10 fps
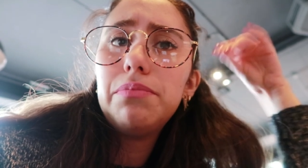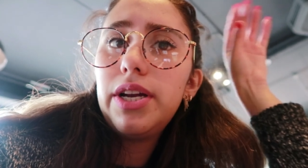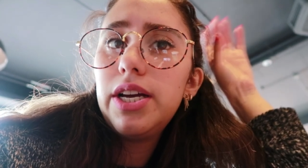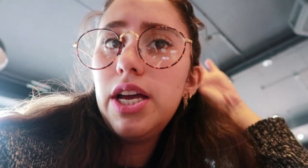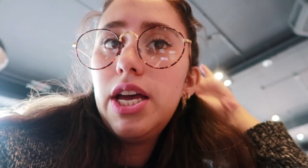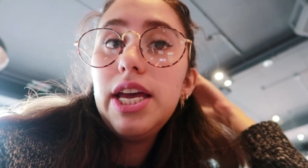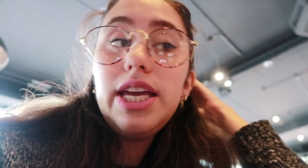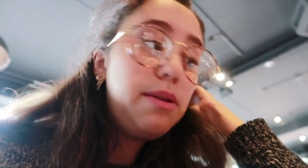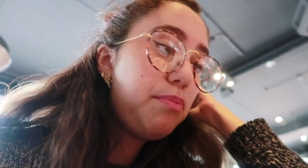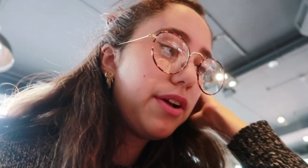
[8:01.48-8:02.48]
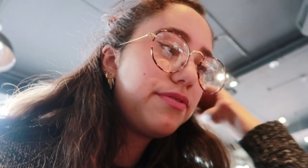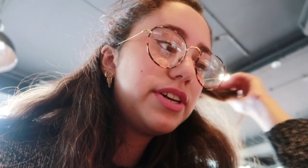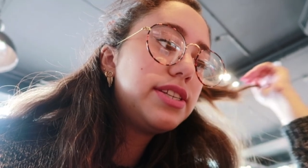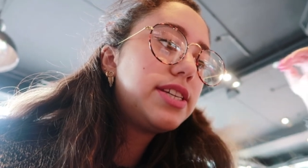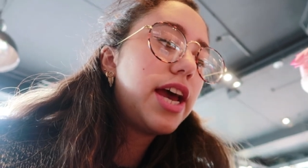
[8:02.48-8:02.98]
so I'm gonna eat
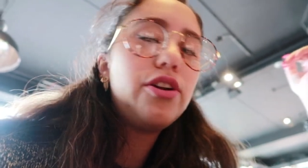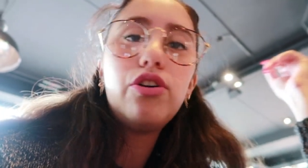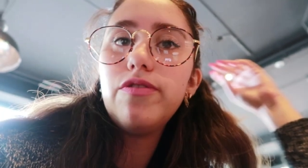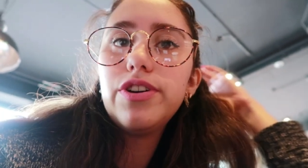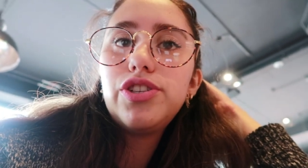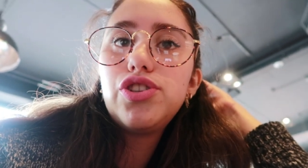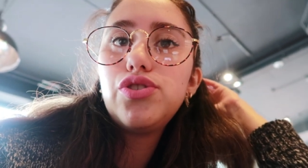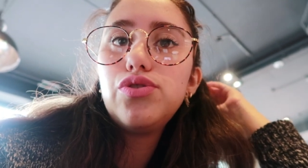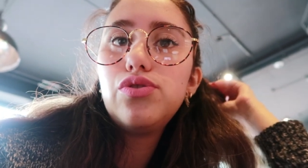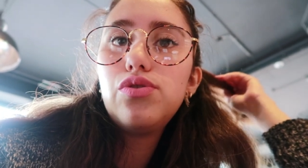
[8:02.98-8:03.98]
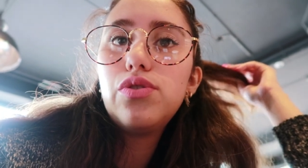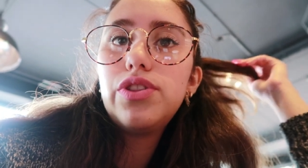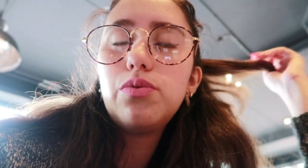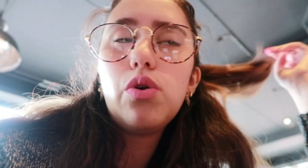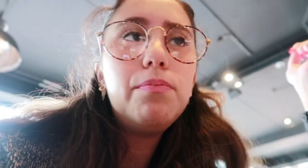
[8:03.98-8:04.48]
breakfast head over to
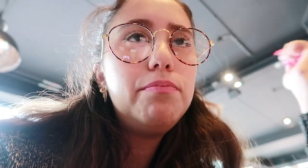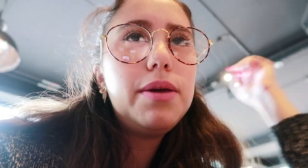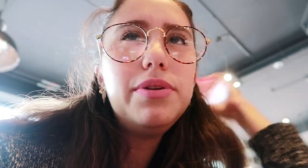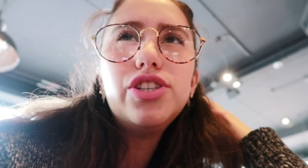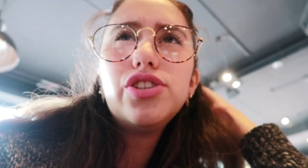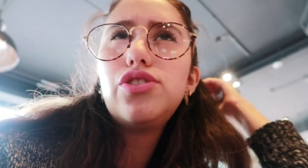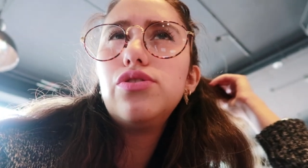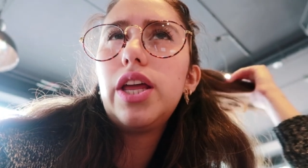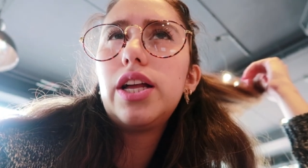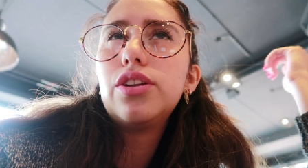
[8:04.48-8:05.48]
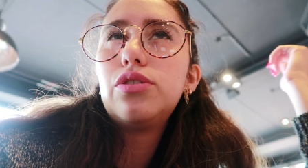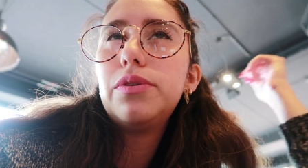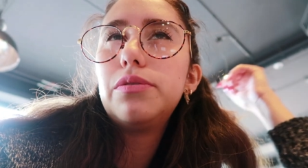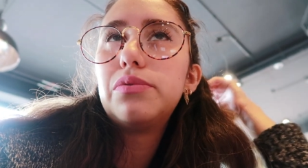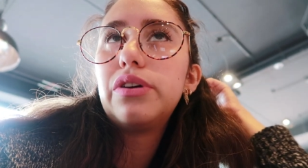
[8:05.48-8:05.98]
well maybe just do like a little
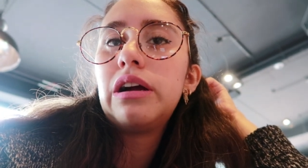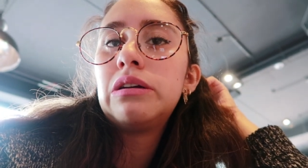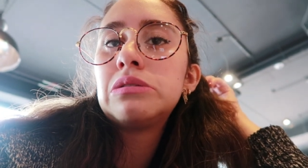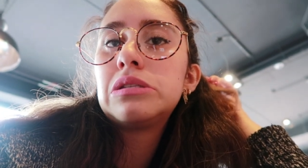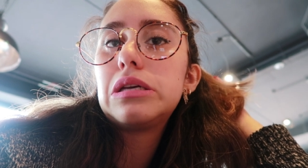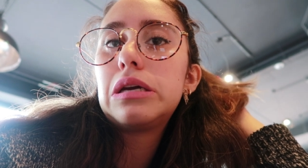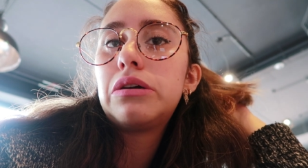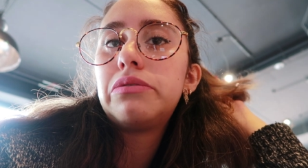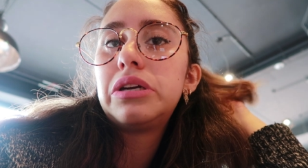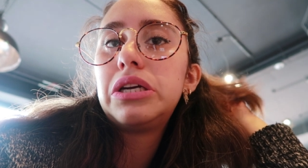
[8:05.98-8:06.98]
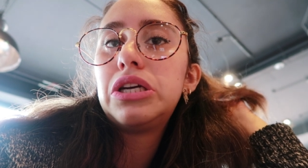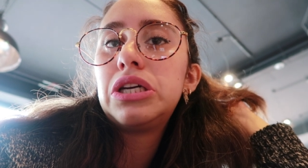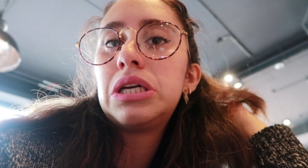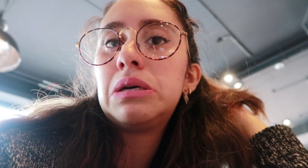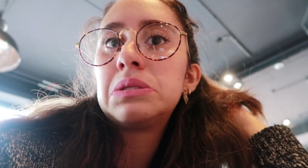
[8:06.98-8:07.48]
bit of browsing over here
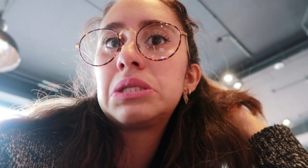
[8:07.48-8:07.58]
you know